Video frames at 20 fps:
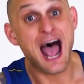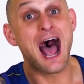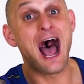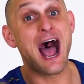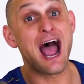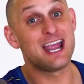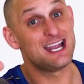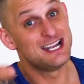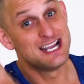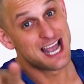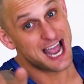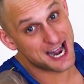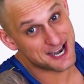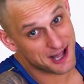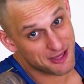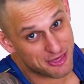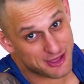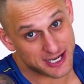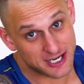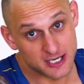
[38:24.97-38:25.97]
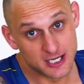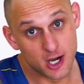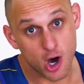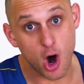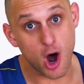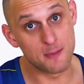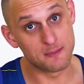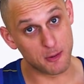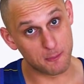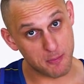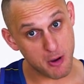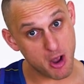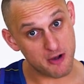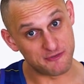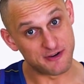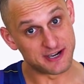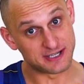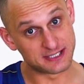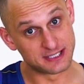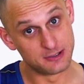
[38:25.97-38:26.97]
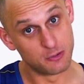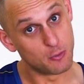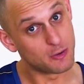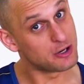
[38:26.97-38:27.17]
Hey, another thing, I'm not perfect.